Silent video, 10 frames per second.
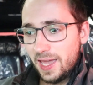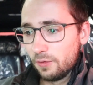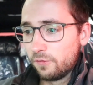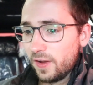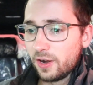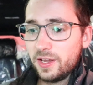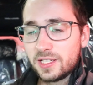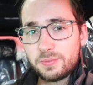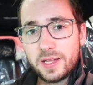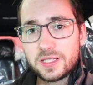a very
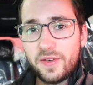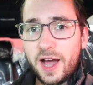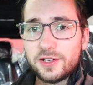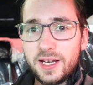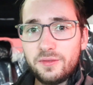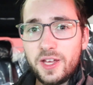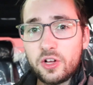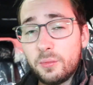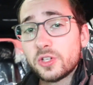expensive outdated vehicle.